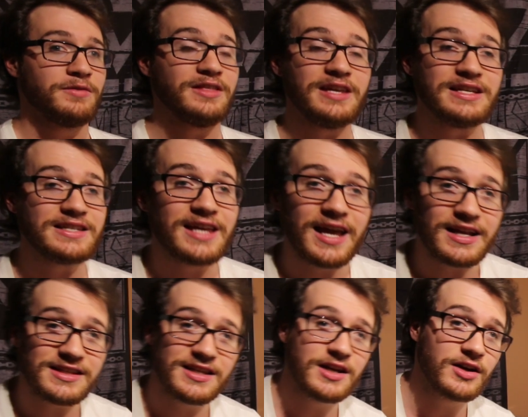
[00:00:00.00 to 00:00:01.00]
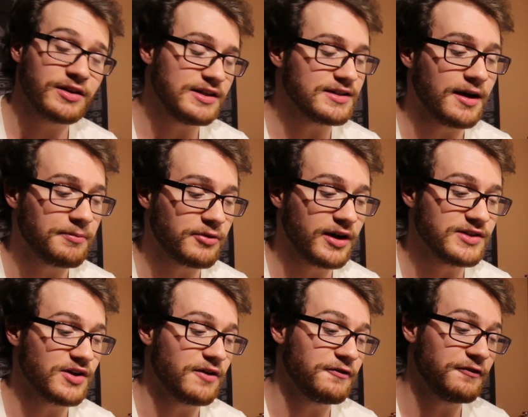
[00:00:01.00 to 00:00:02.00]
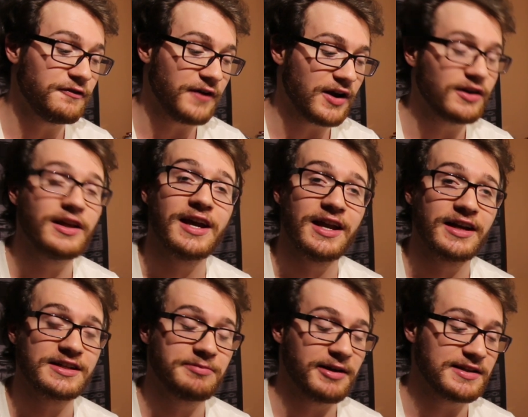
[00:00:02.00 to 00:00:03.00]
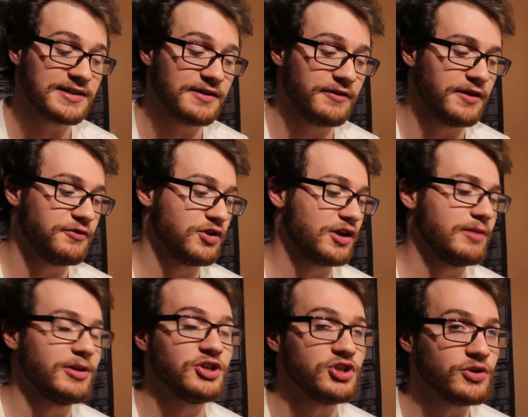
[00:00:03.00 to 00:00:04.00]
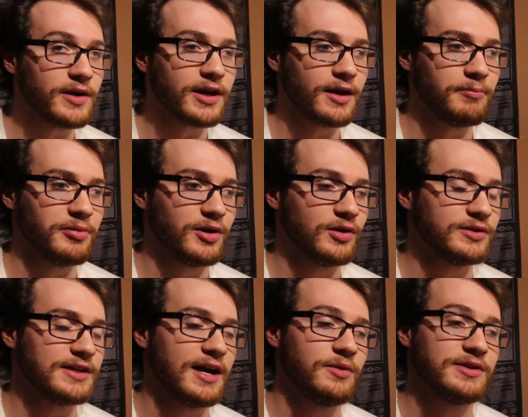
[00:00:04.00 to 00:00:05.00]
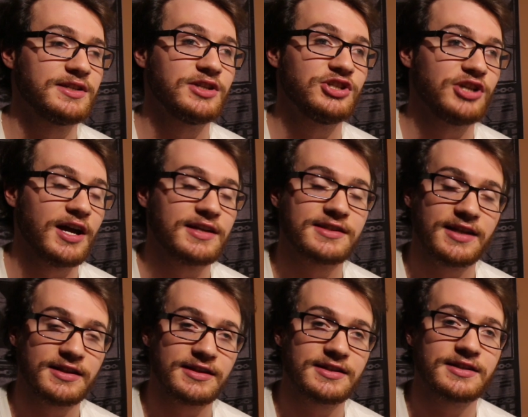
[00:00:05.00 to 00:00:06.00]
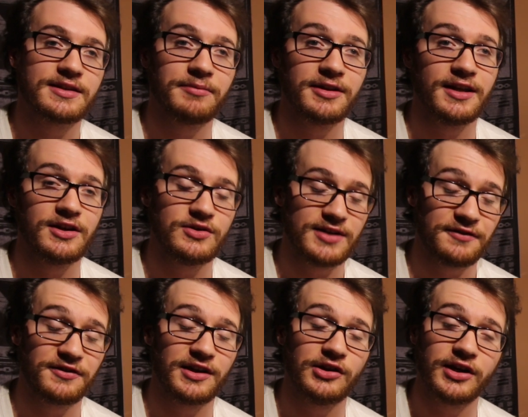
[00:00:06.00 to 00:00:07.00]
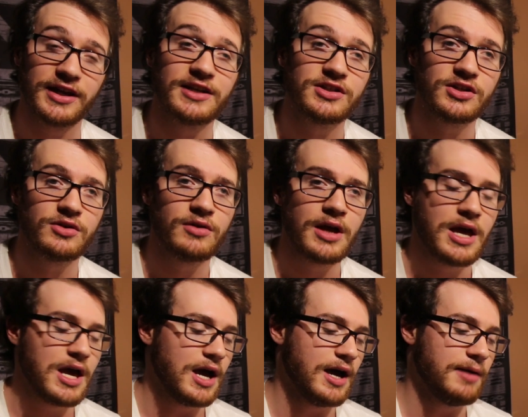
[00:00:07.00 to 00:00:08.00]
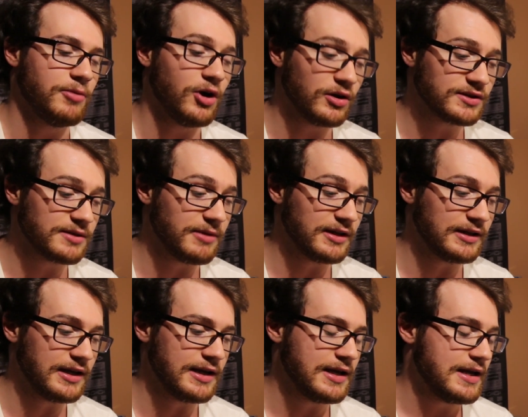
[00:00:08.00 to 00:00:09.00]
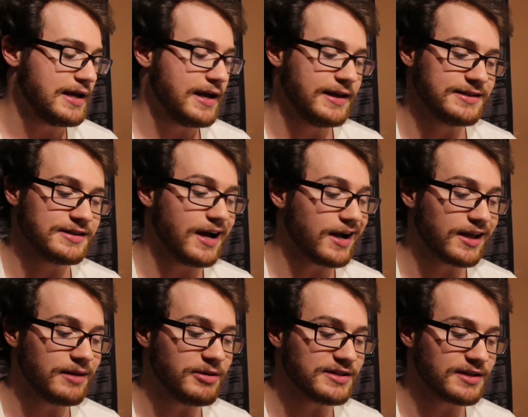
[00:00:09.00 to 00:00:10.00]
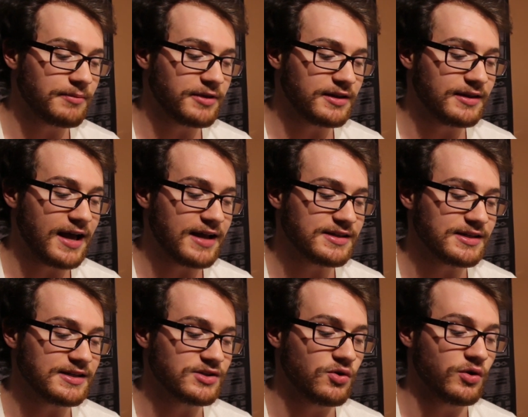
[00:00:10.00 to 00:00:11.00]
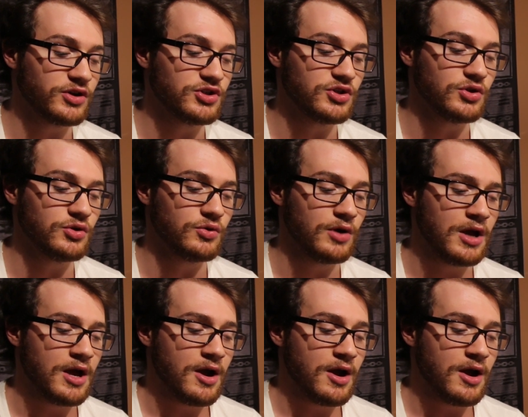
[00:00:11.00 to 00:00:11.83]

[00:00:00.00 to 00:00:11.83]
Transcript: these kits here, these upgrades are fairly inexpensive, and if you're going to be doing a build, I would suggest that this is something that you definitely look into. Ultimately, it's not going to be something that is going to,